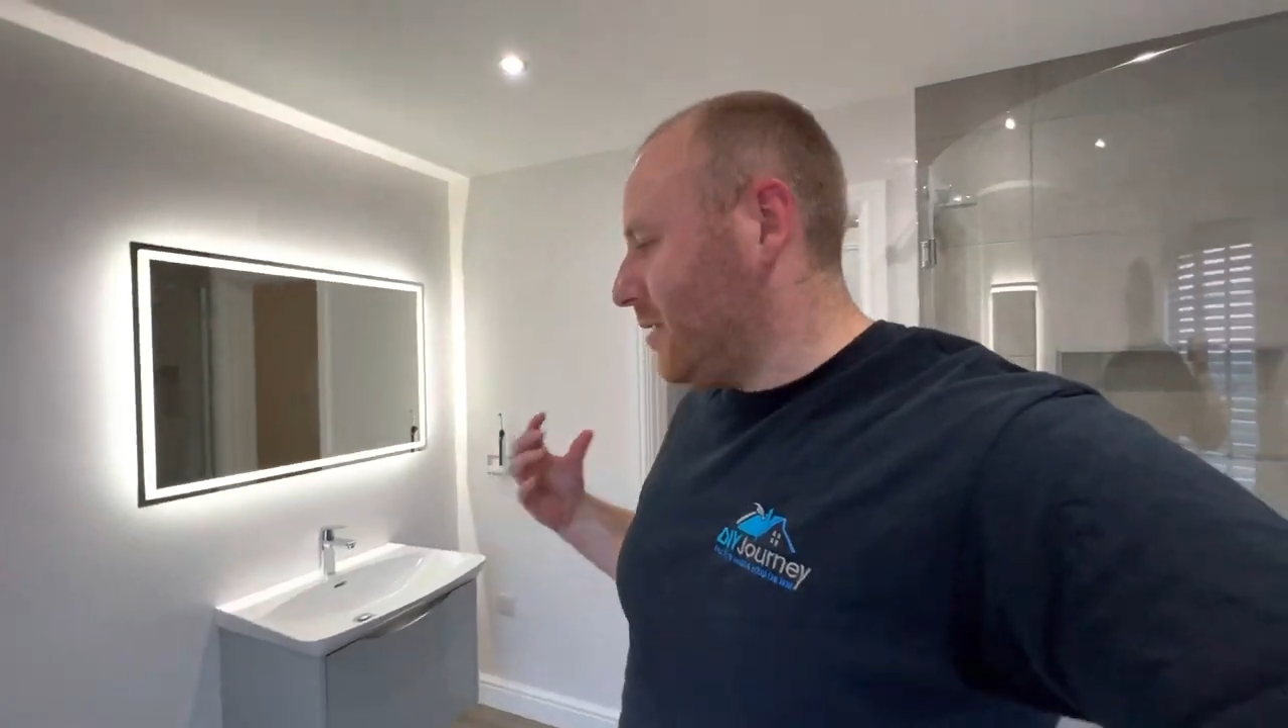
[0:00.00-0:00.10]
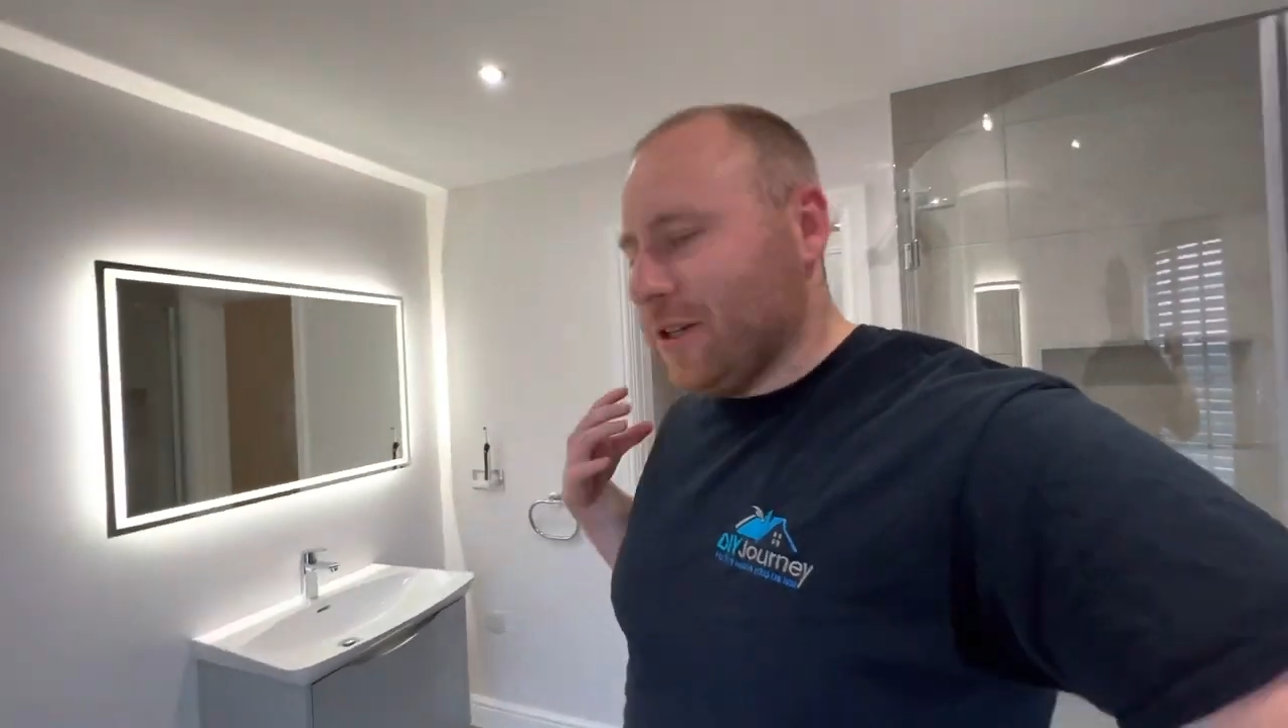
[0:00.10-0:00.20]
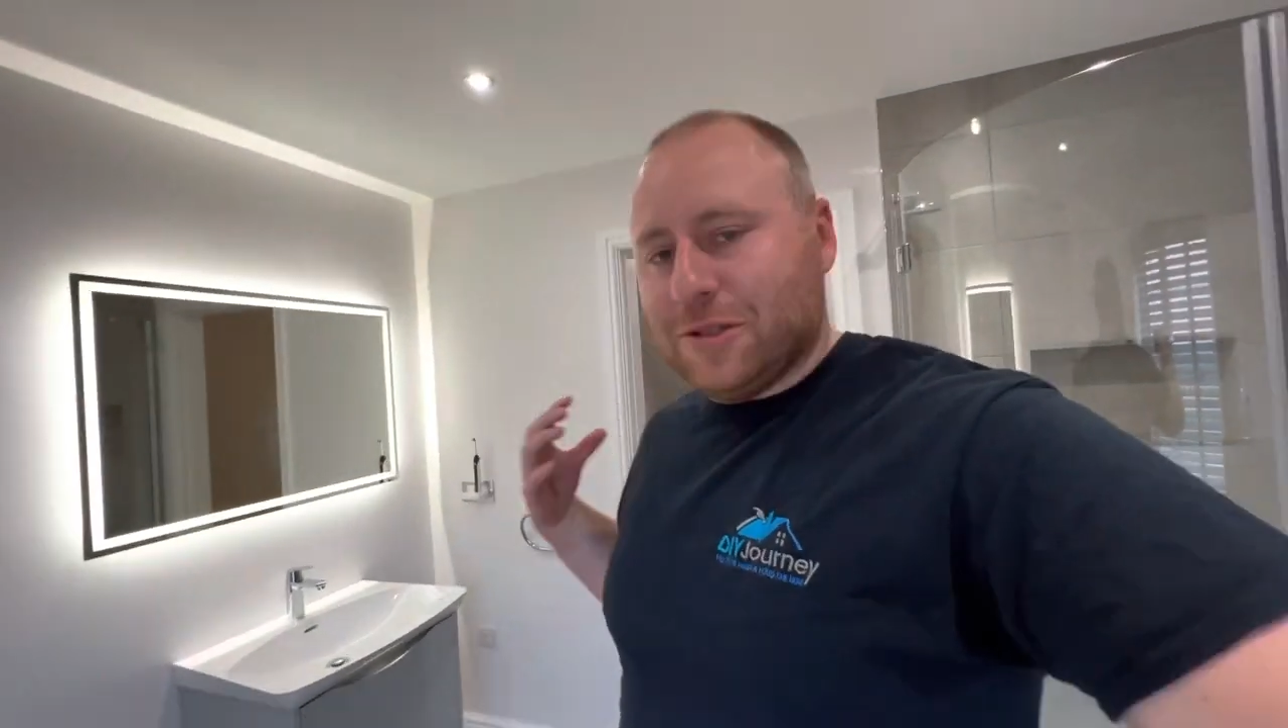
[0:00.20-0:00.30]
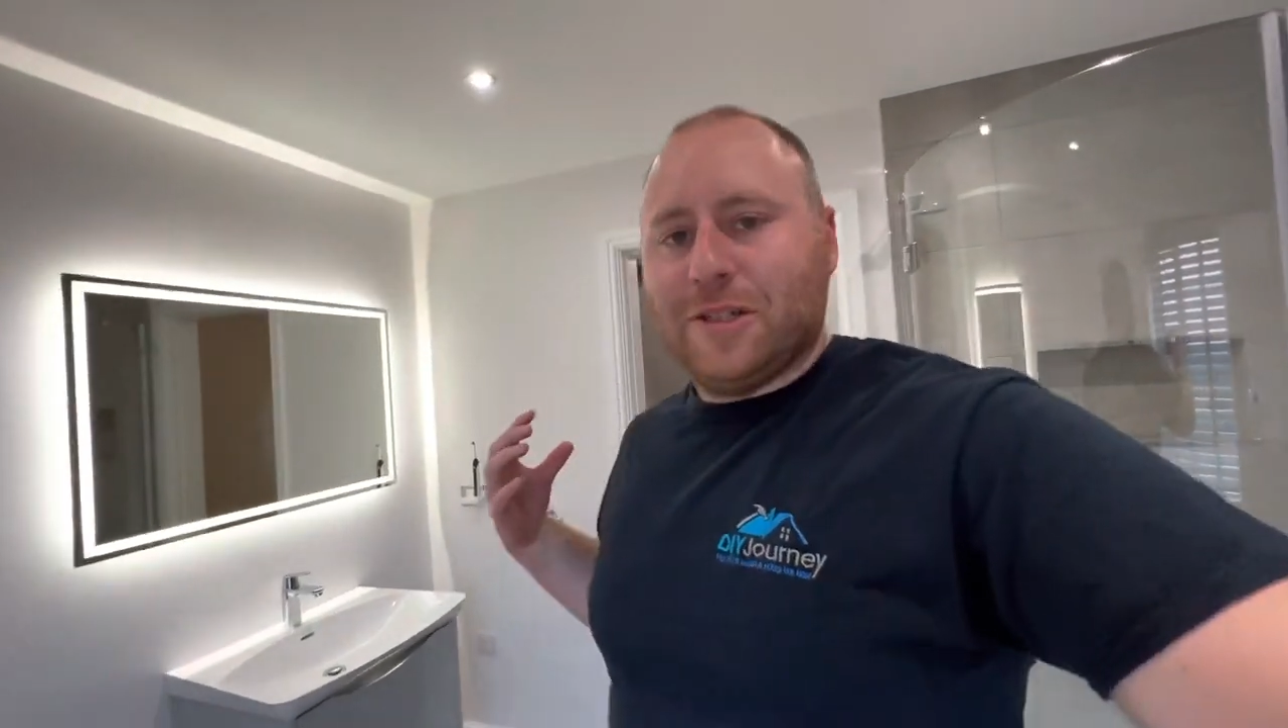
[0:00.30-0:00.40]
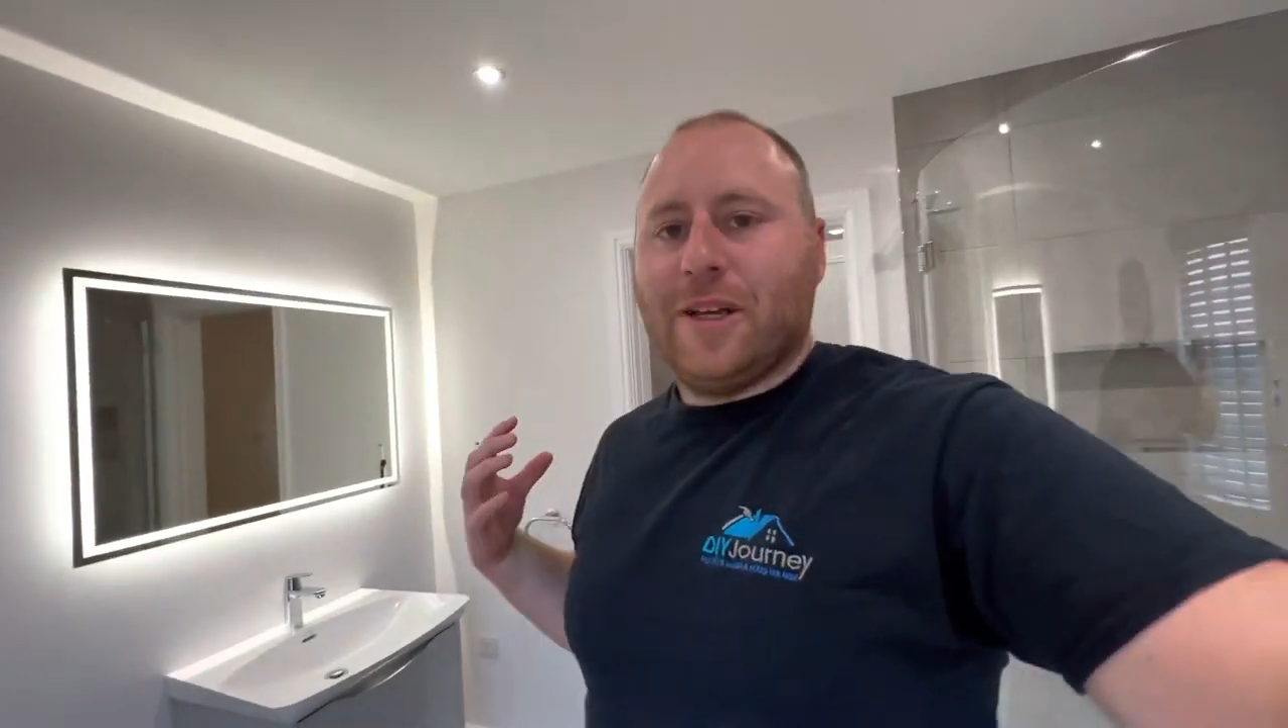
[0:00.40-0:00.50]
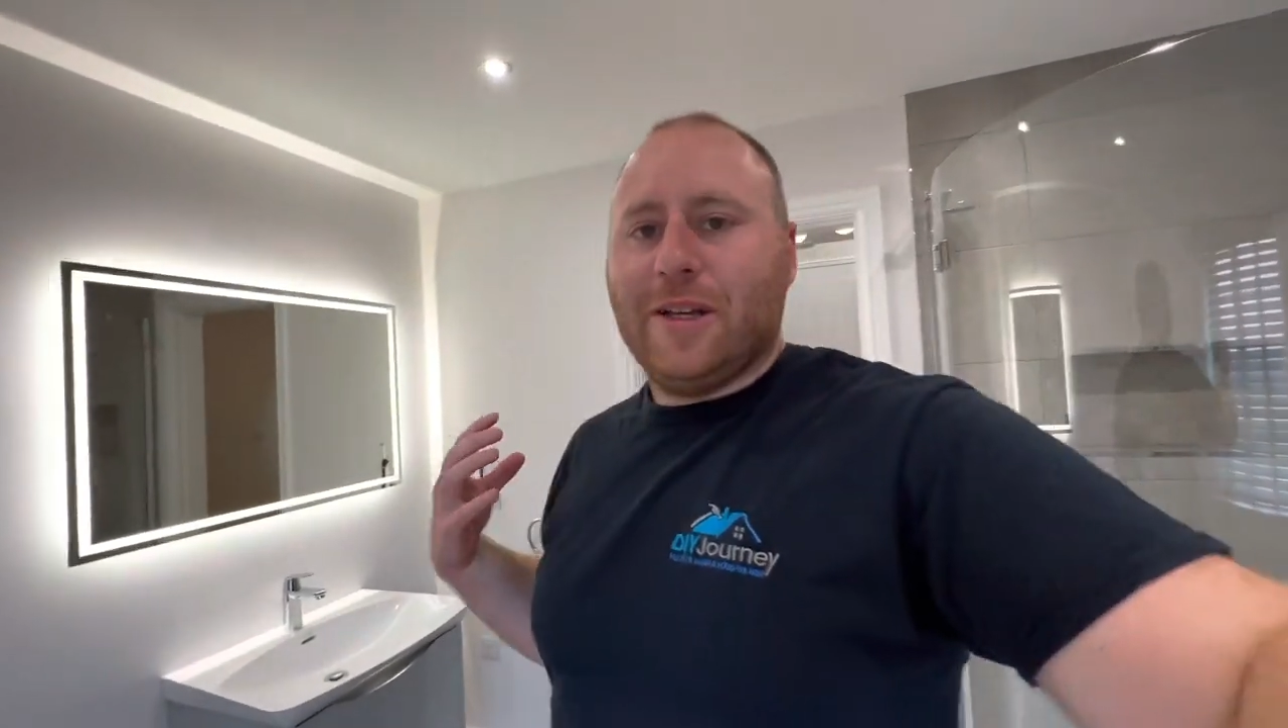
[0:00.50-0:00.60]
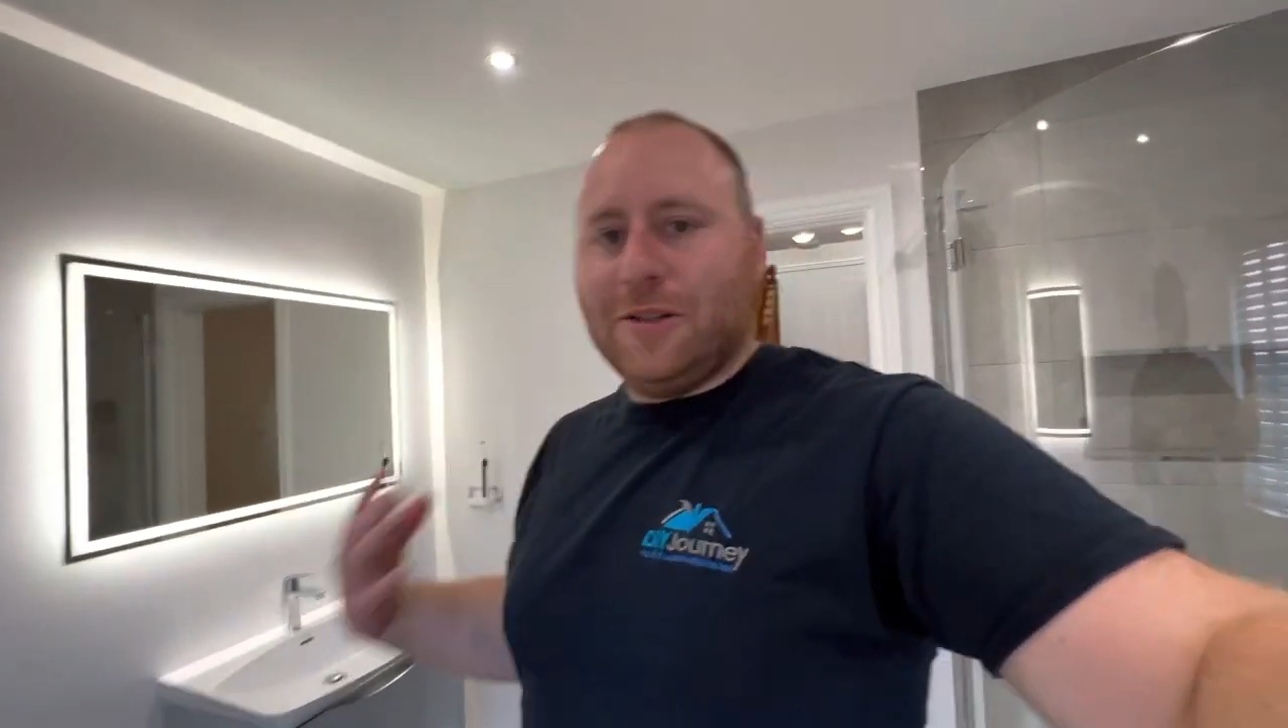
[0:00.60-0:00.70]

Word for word: as uh,